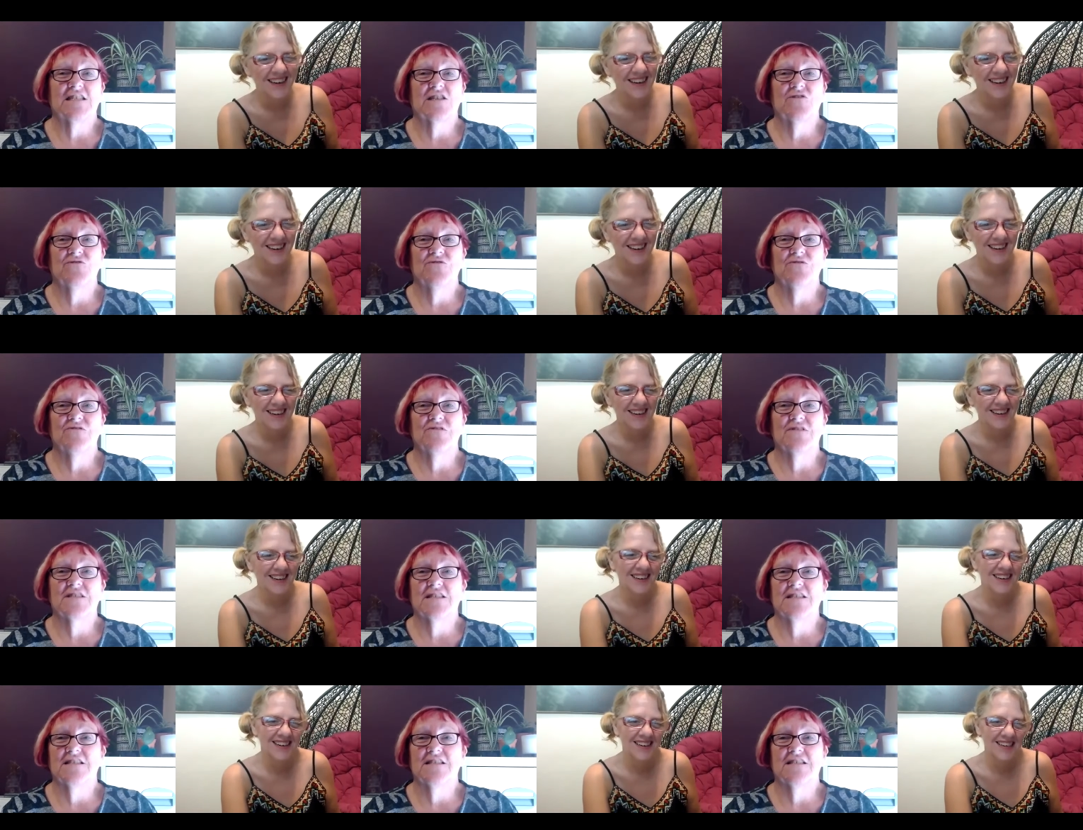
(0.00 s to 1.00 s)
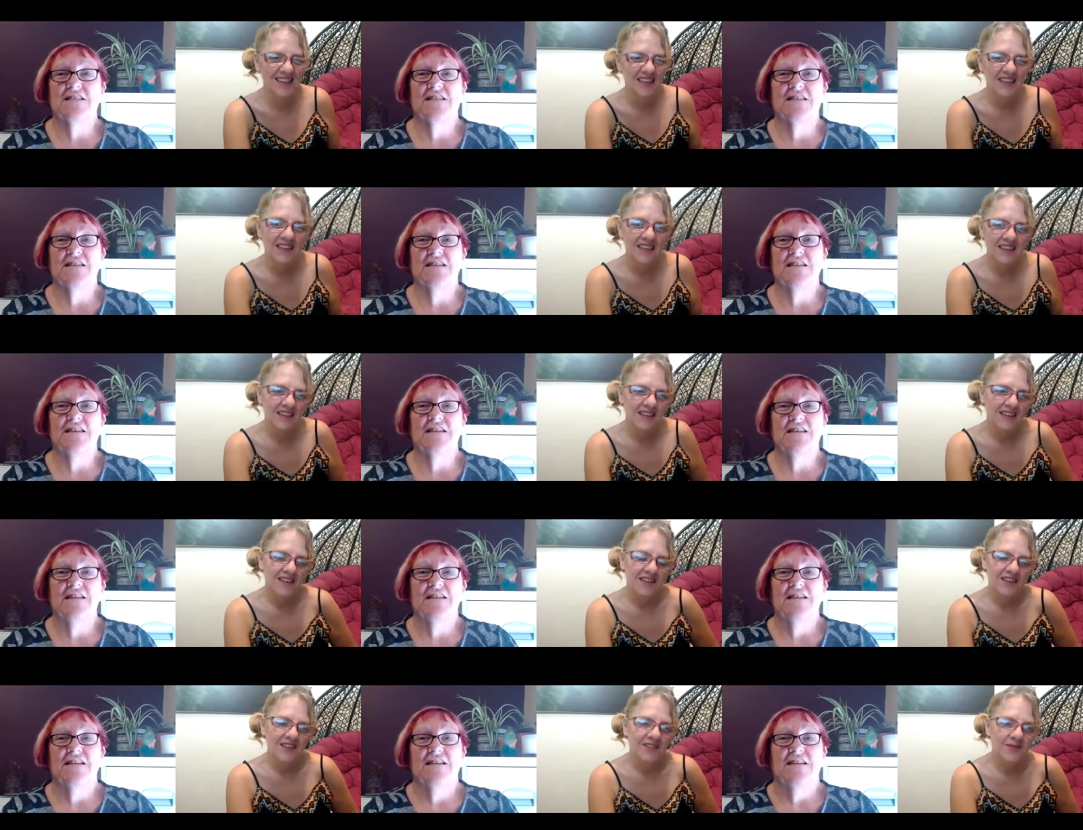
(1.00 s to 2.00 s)
Speaker 1: schools and to,
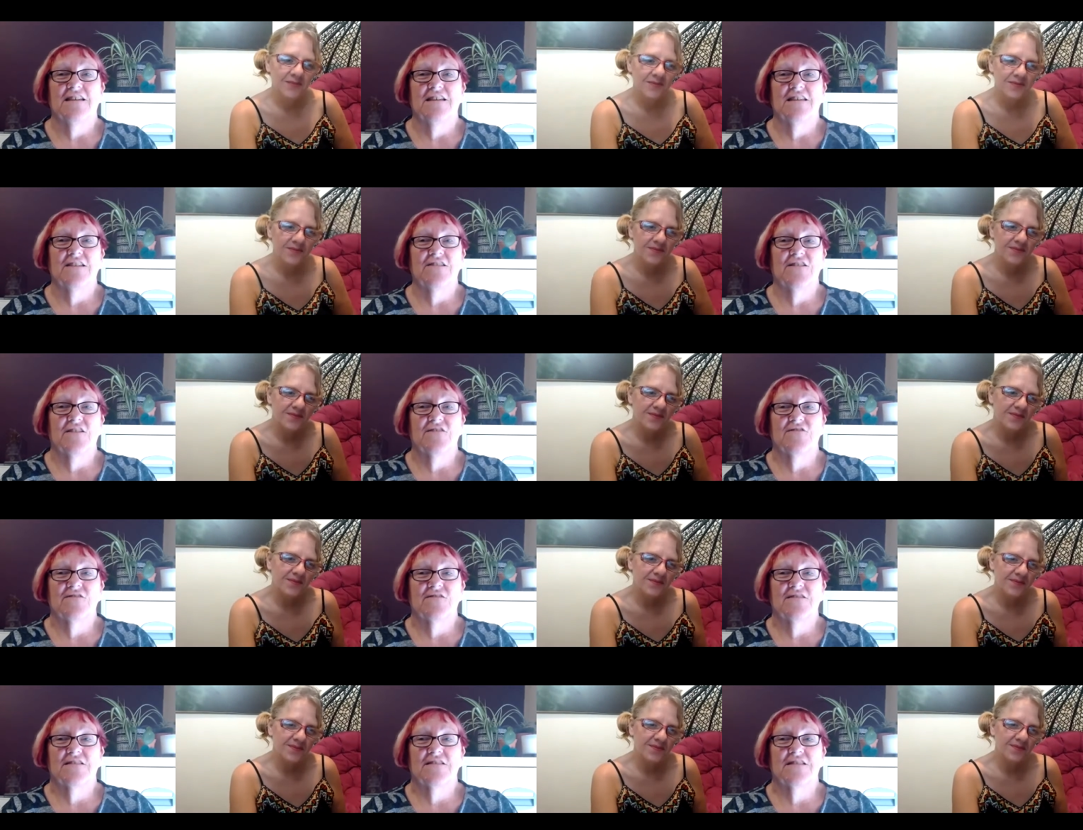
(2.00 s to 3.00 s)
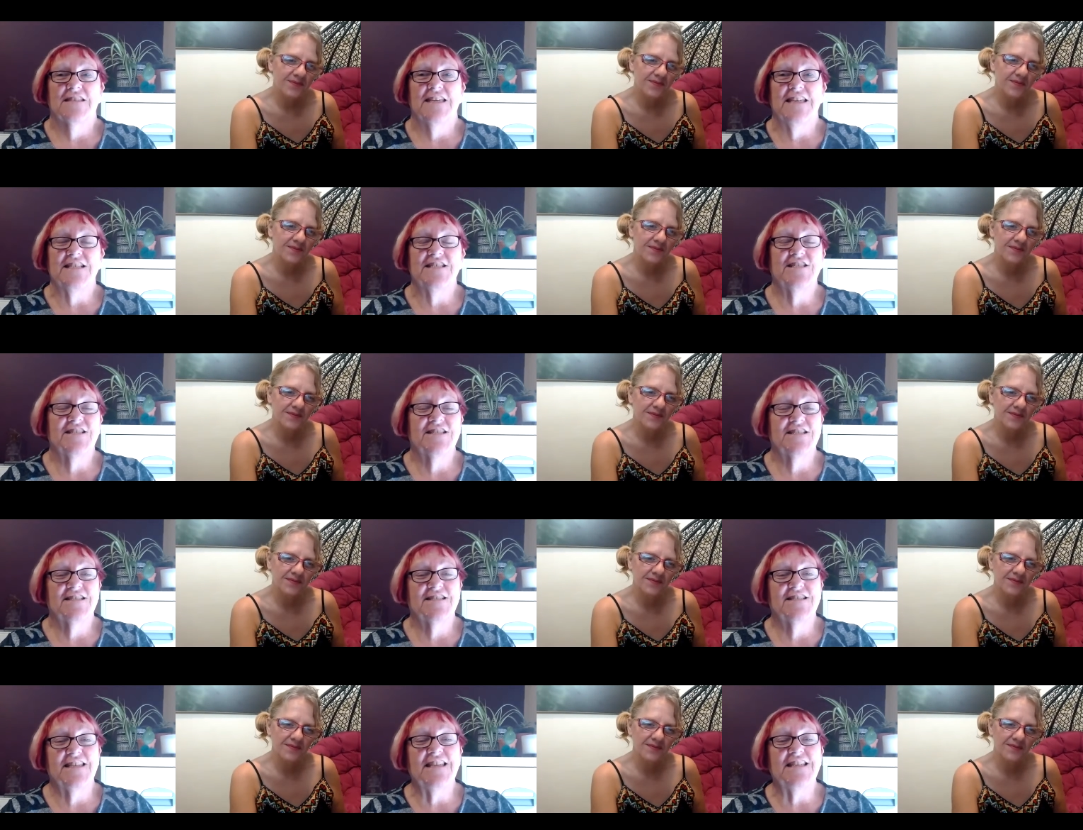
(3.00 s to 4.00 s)
you know, teach
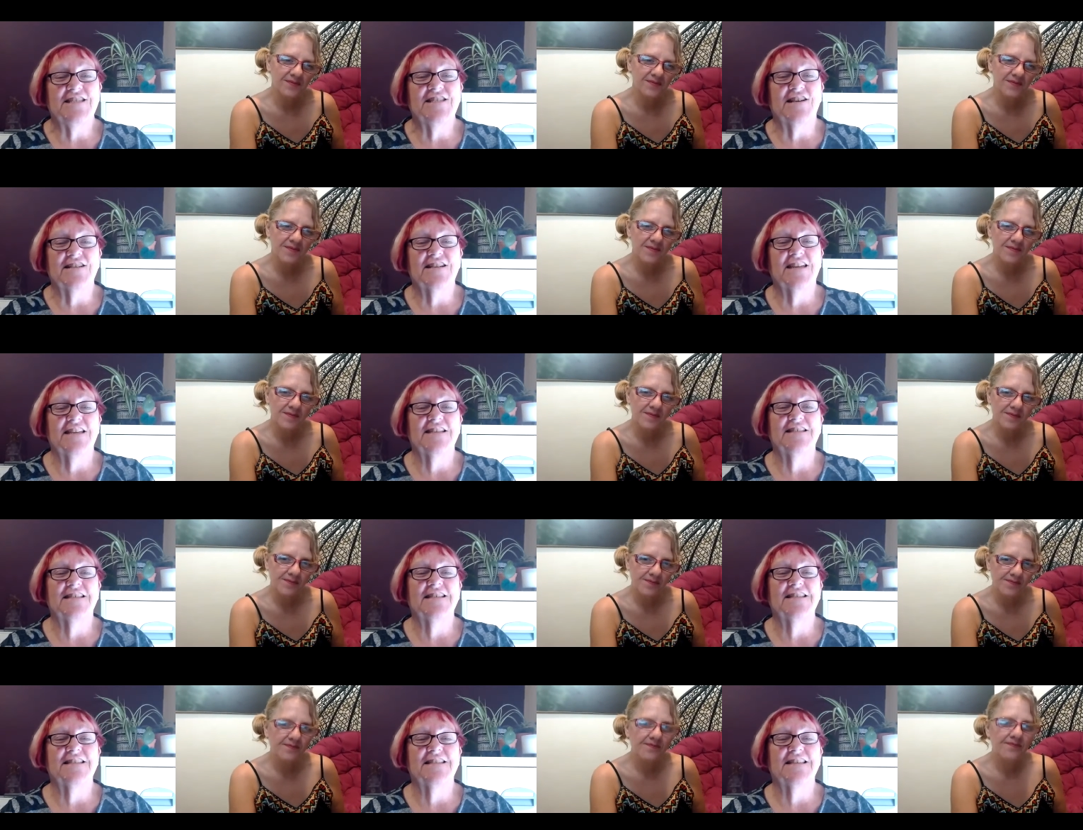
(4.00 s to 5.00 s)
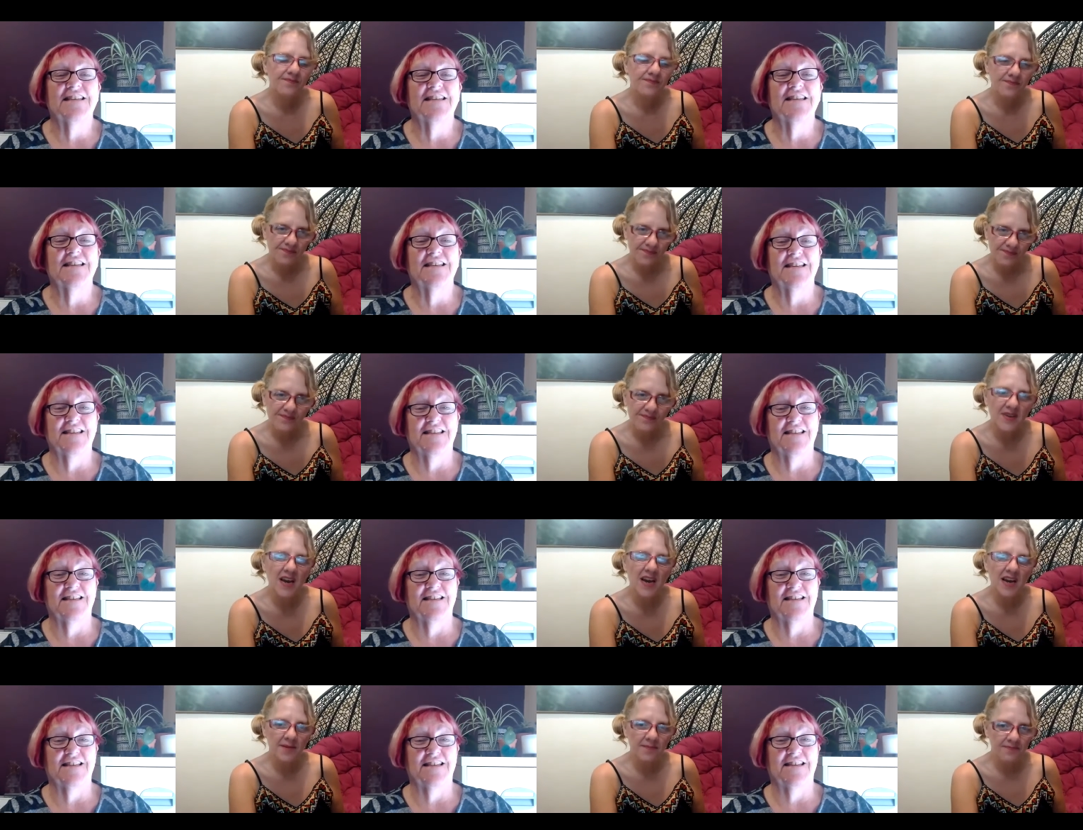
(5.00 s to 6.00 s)
teach young kids, isn't it?
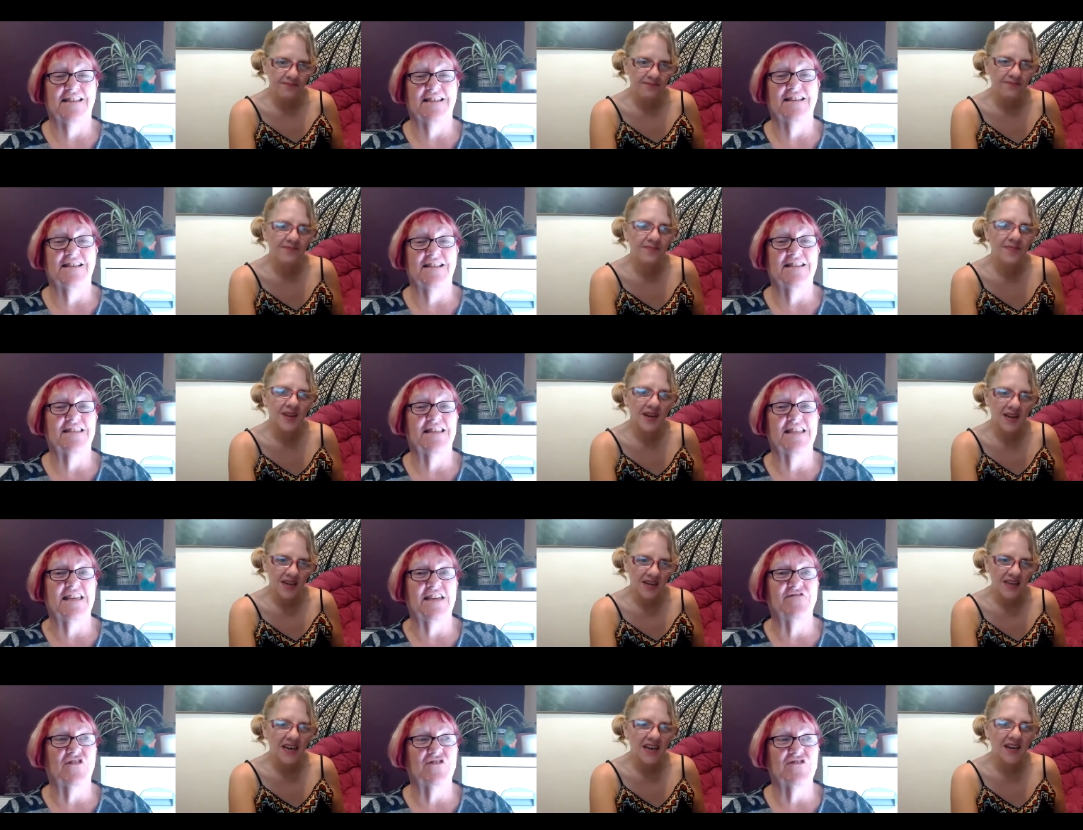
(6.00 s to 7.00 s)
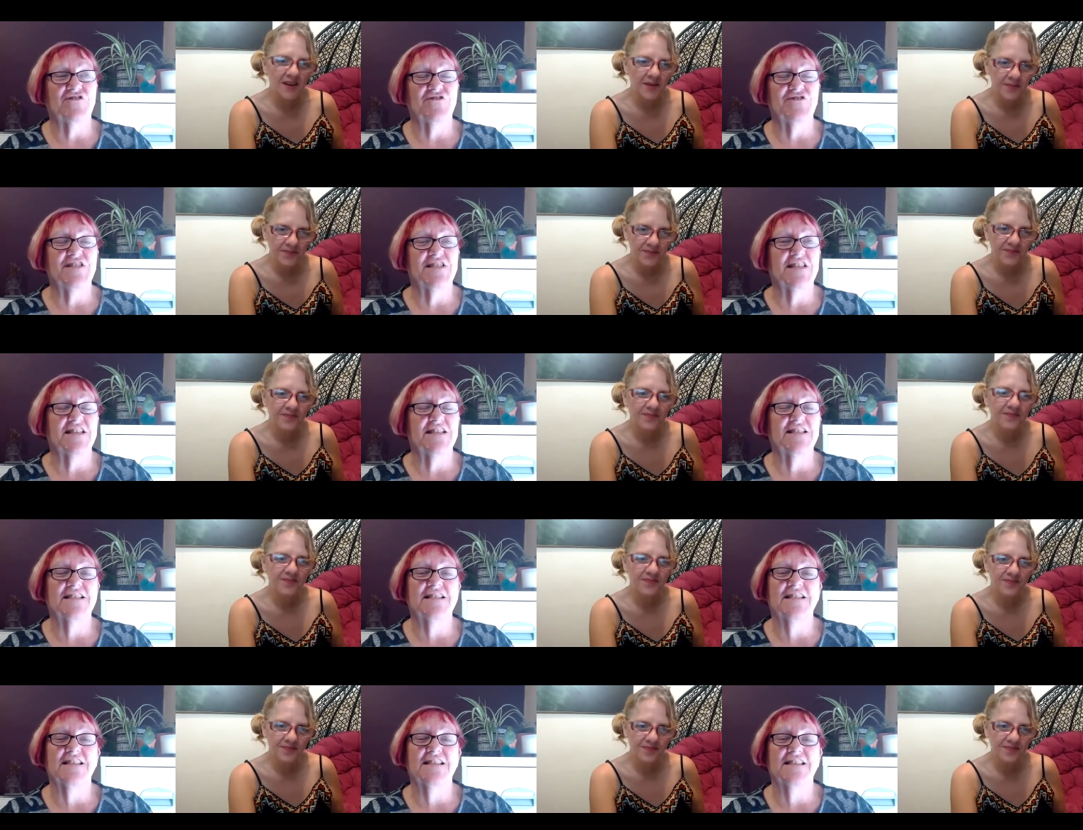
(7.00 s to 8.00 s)
Yeah, they got yeah. choices,
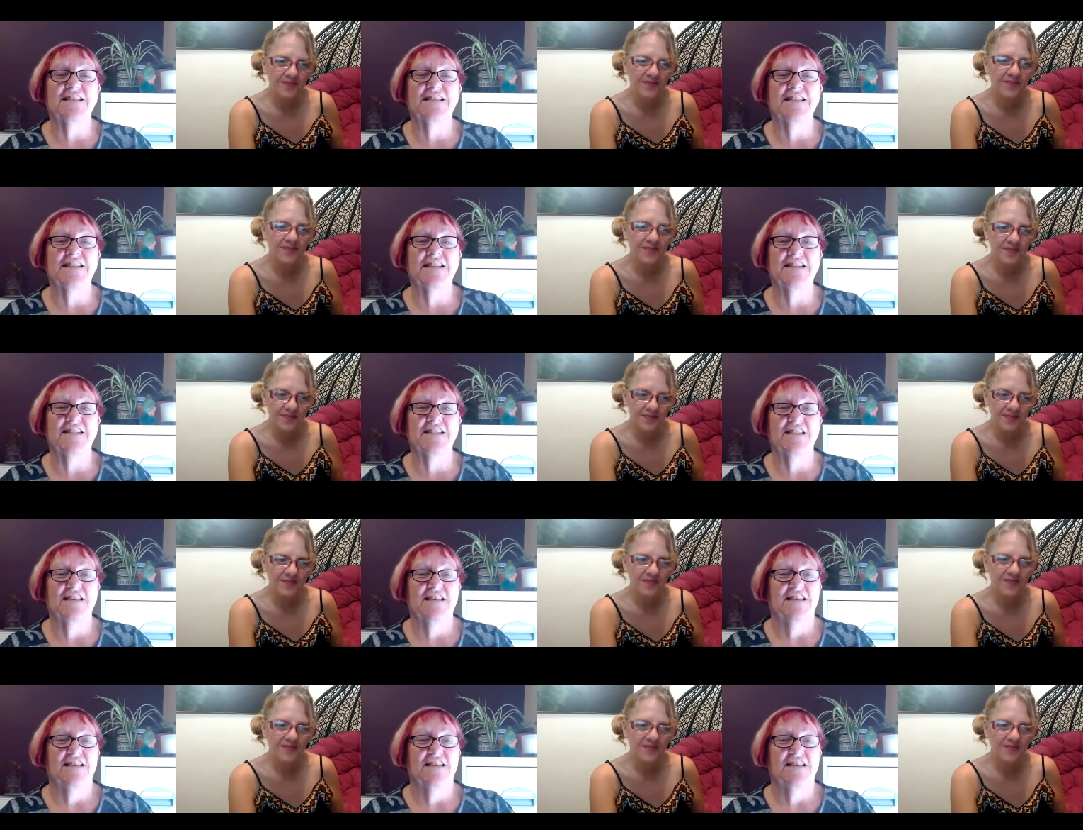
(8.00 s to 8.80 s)
and uh,